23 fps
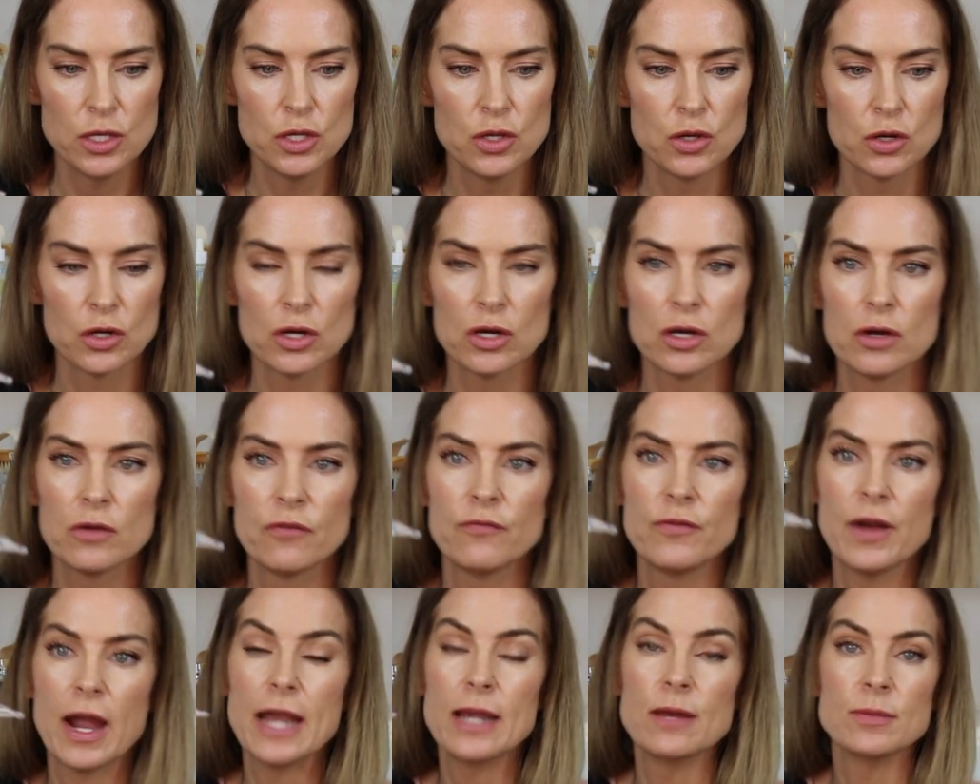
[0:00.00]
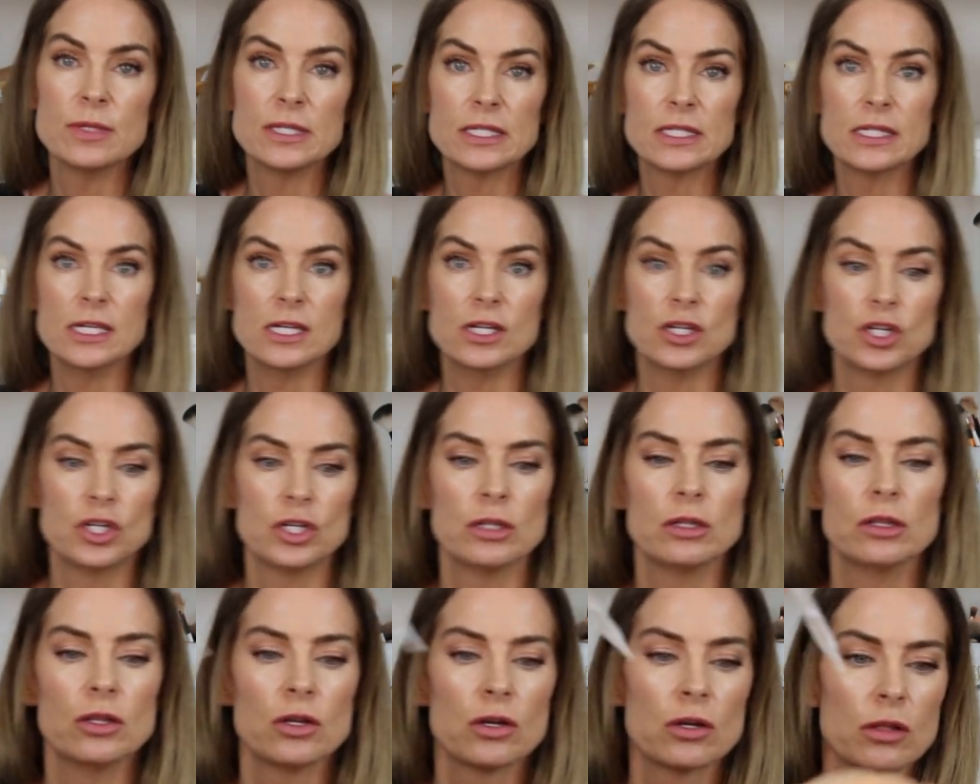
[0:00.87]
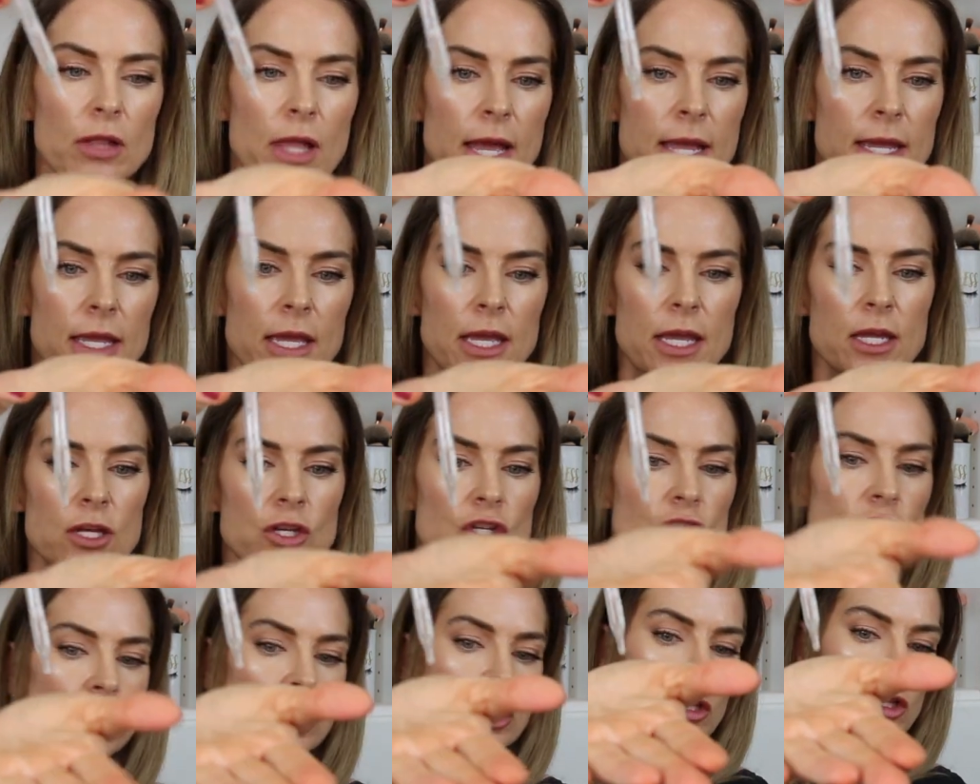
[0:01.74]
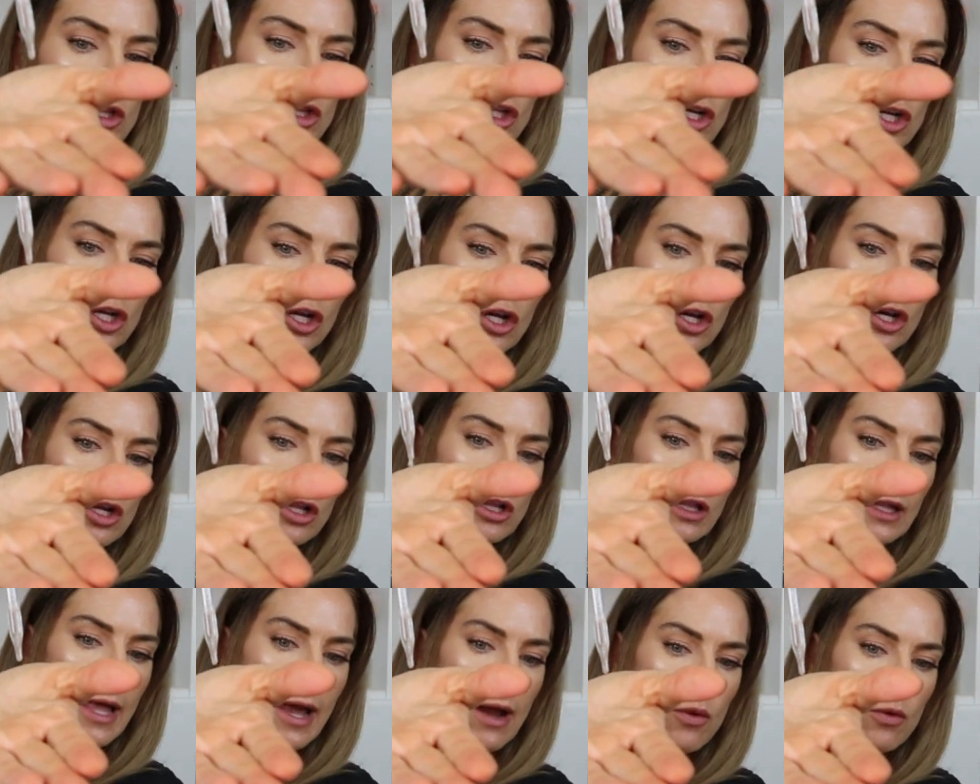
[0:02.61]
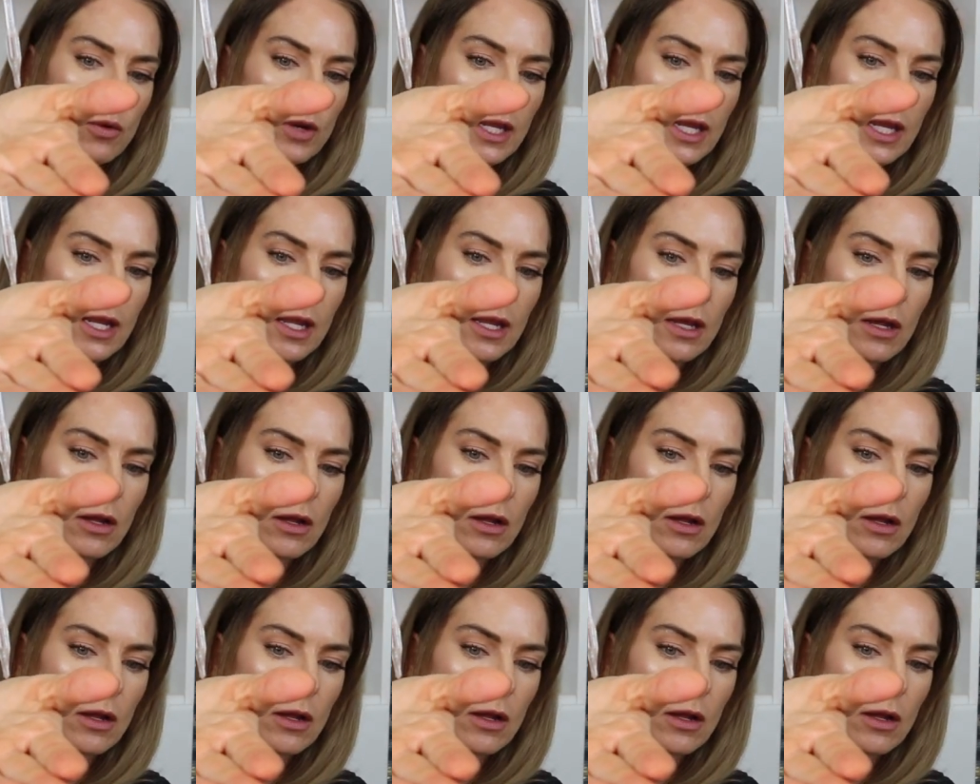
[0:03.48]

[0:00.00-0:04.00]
your vitamin C should look like. It should look cloudy,